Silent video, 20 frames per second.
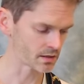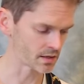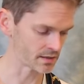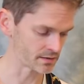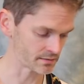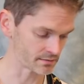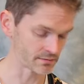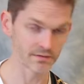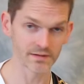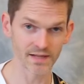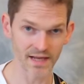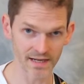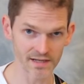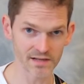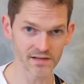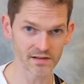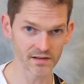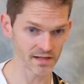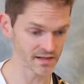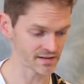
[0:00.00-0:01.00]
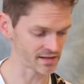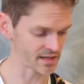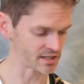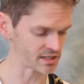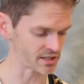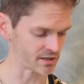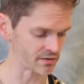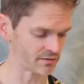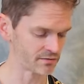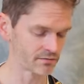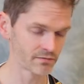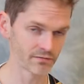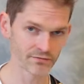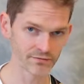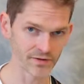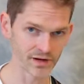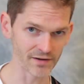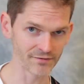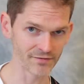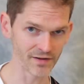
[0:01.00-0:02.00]
and that is this issue.
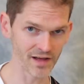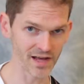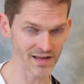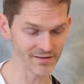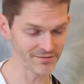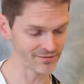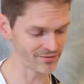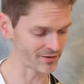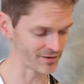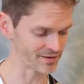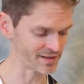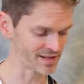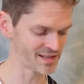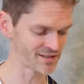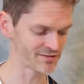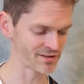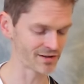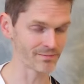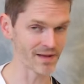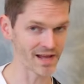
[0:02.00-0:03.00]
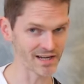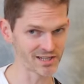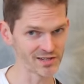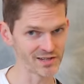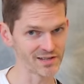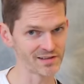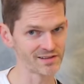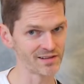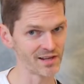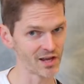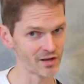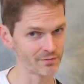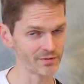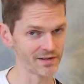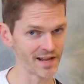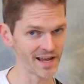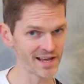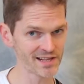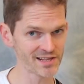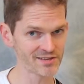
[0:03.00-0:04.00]
Fret 5 on this string matches the
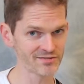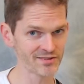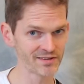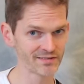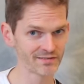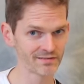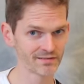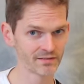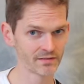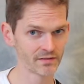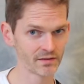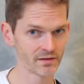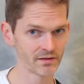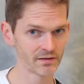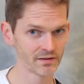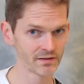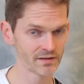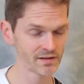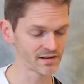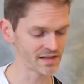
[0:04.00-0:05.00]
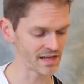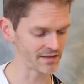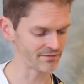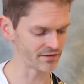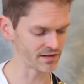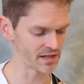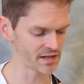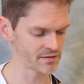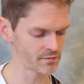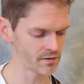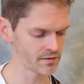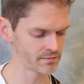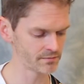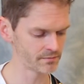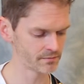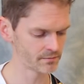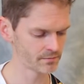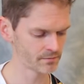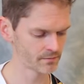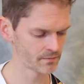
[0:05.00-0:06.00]
open A string. Same for this one.
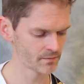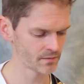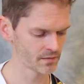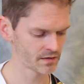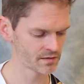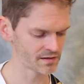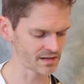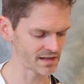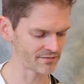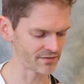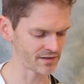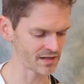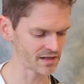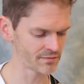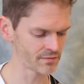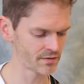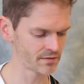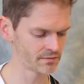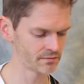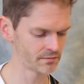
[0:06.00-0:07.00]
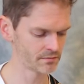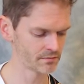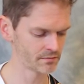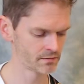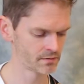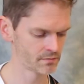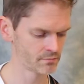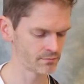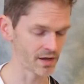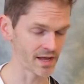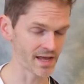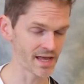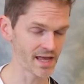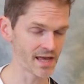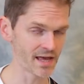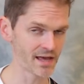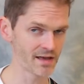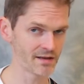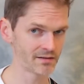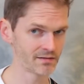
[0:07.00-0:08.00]
Same for this one. But
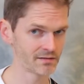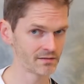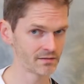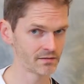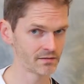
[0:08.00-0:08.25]
here,